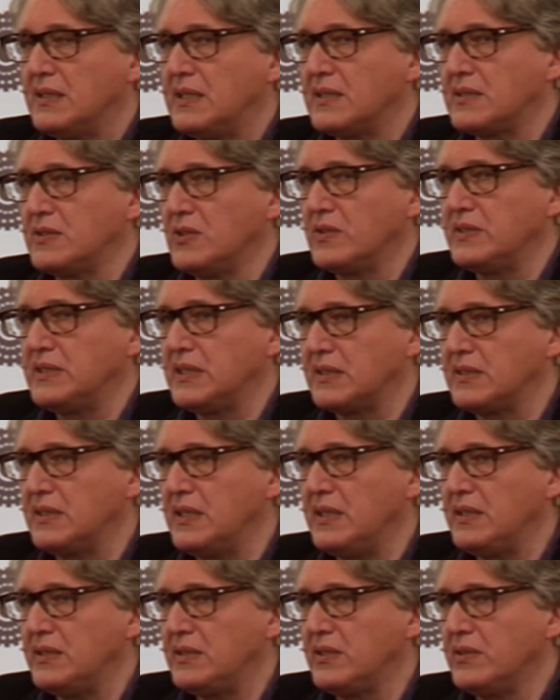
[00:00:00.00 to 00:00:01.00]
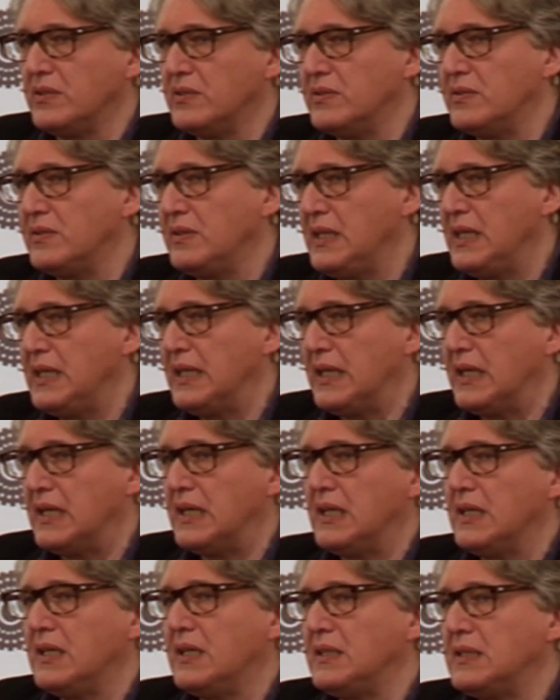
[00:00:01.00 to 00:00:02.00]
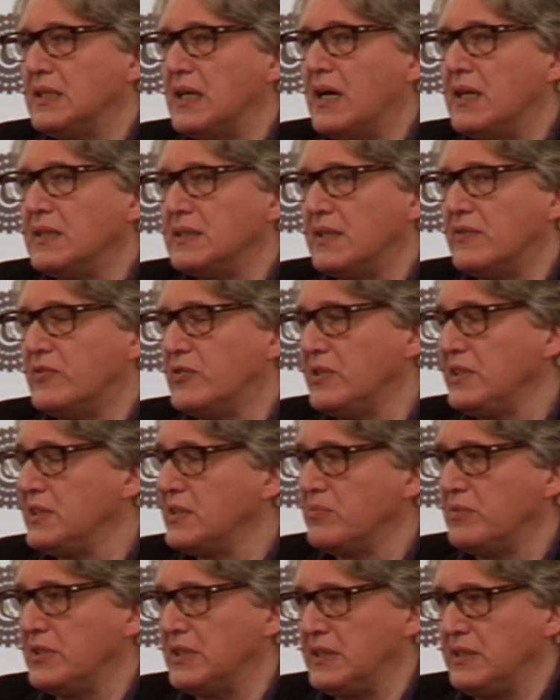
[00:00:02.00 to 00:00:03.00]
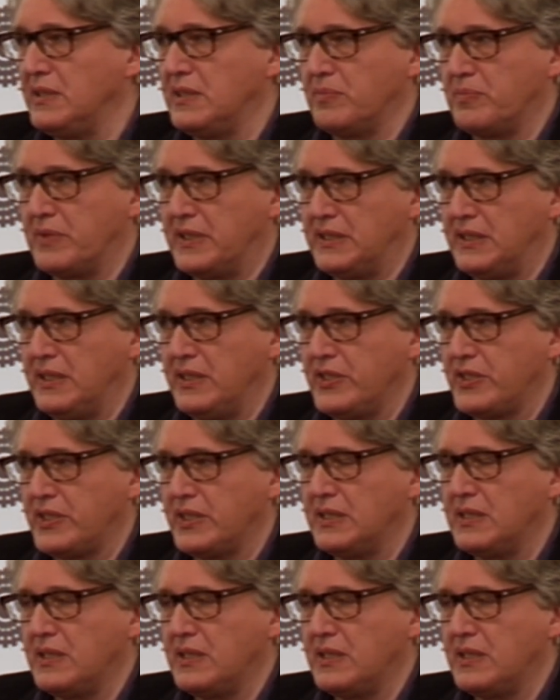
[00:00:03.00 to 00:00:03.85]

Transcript: does not dictate your an unavoidable interpretation.